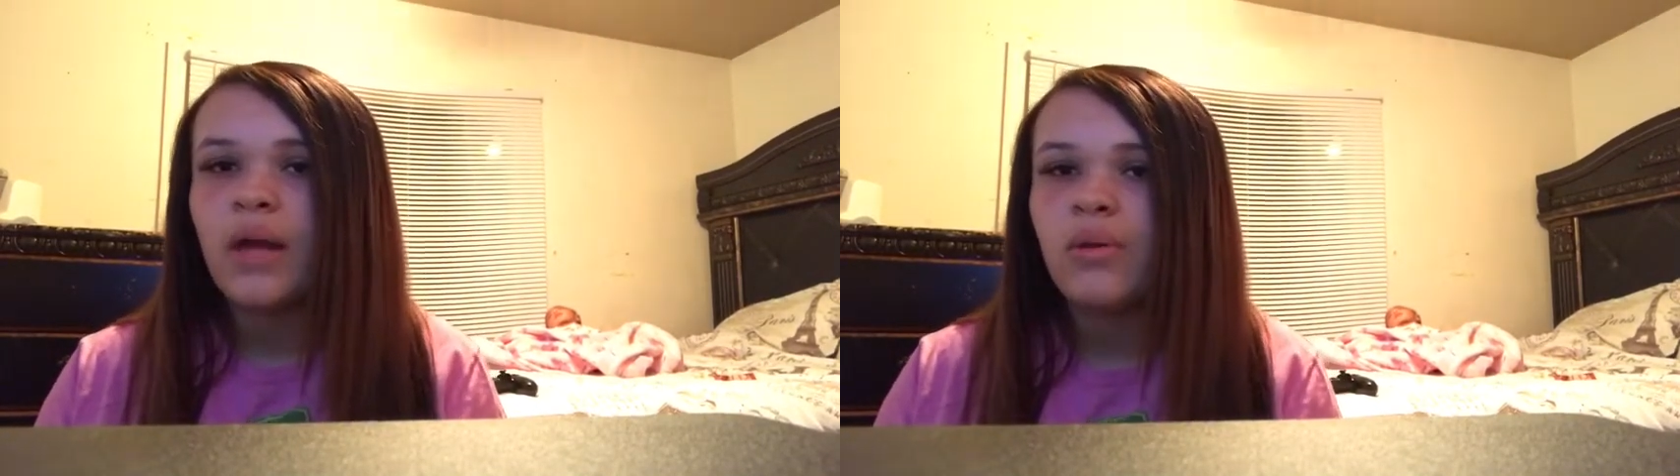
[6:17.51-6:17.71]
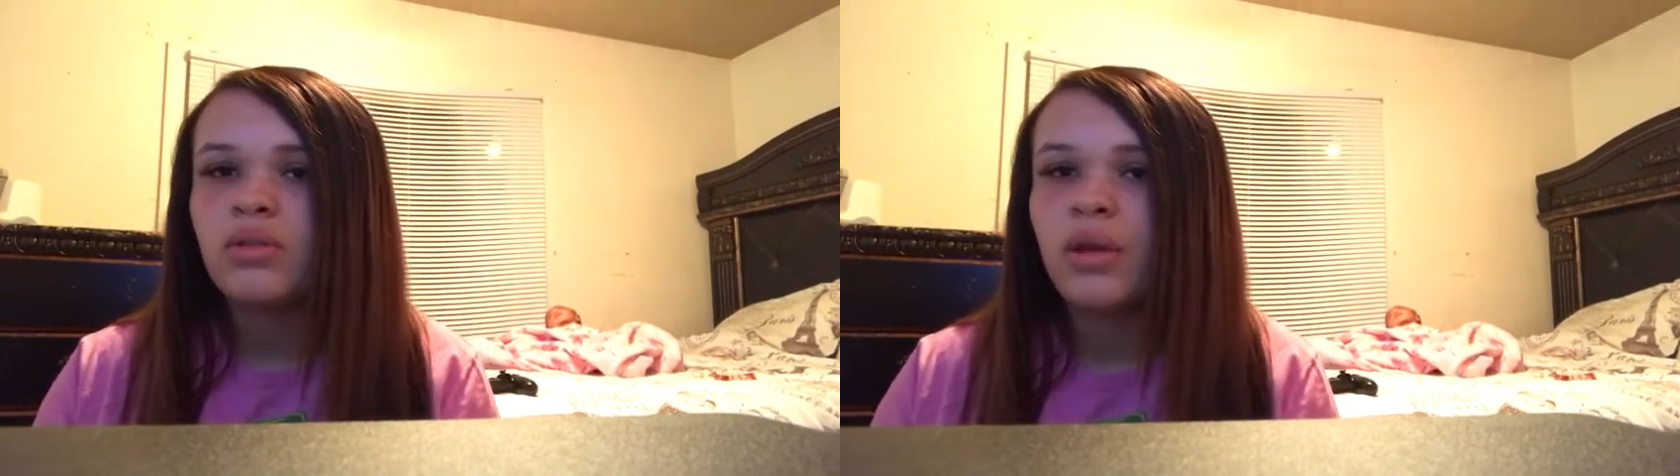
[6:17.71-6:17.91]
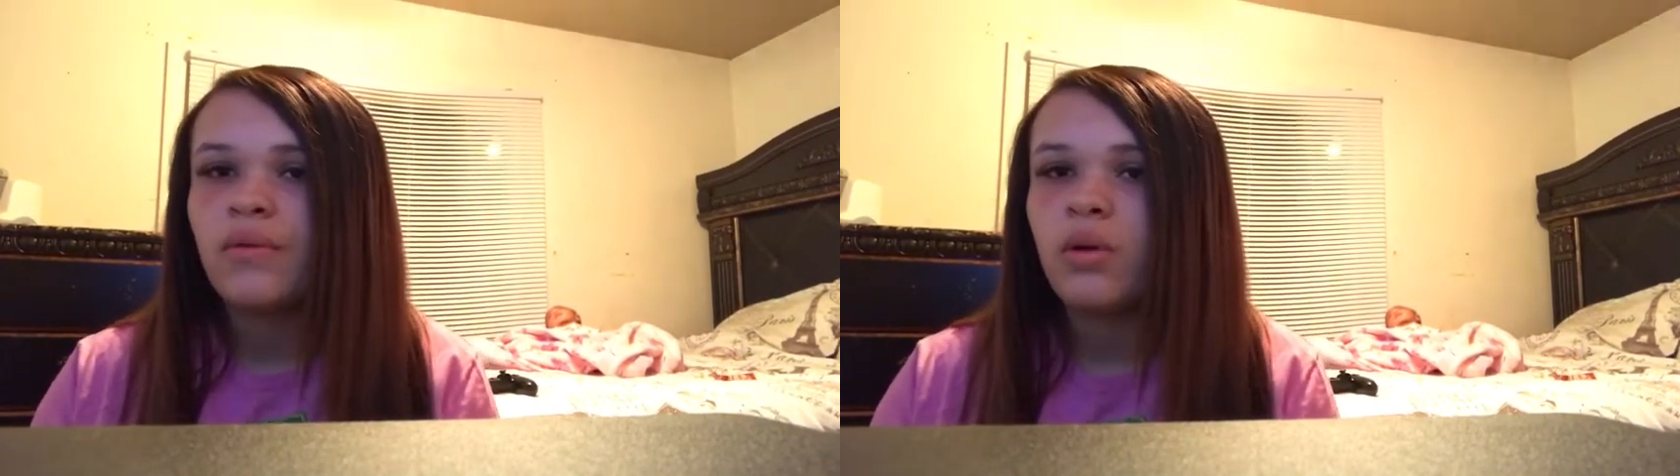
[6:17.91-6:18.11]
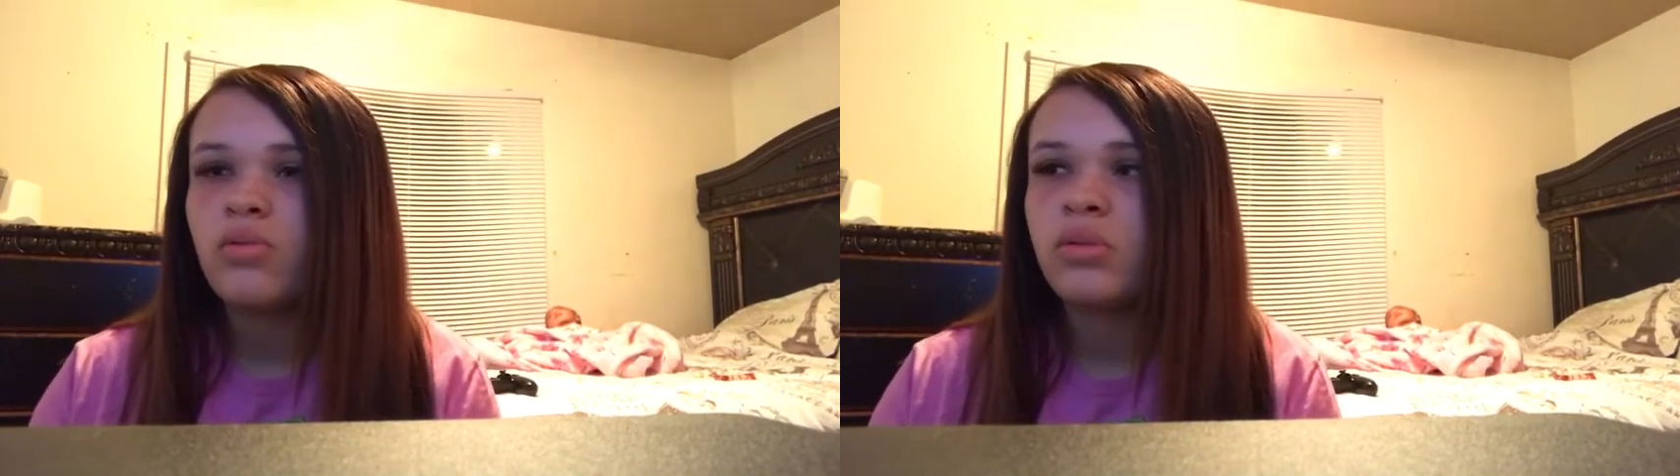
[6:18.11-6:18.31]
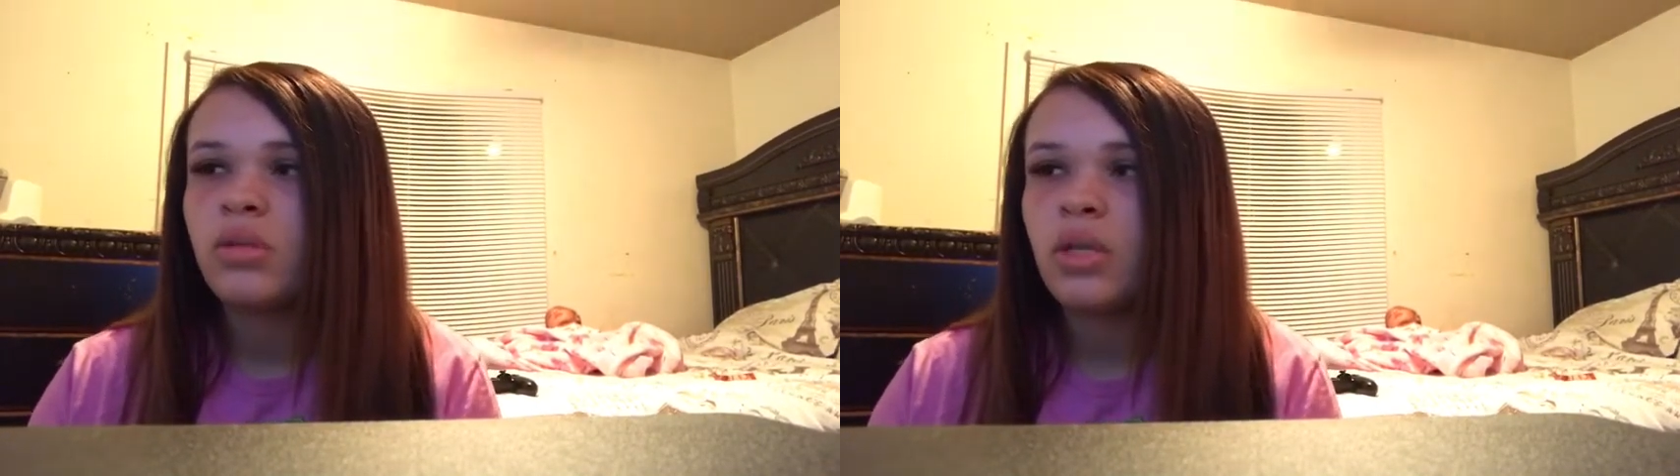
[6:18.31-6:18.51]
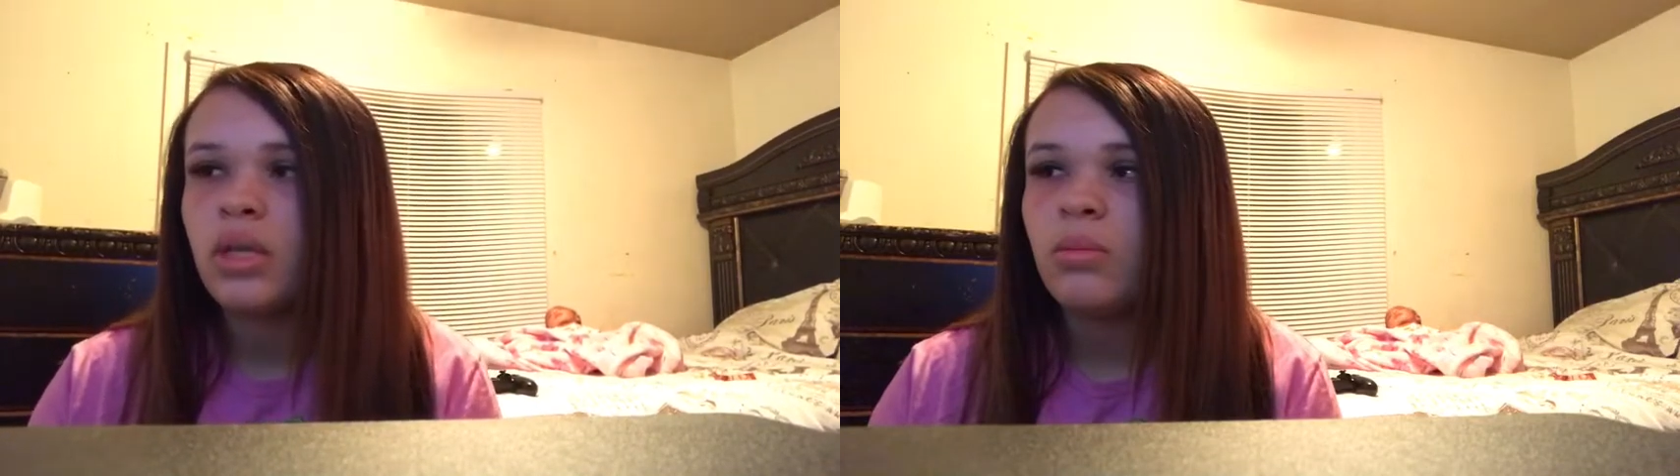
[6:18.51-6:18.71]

I was never going to sleep.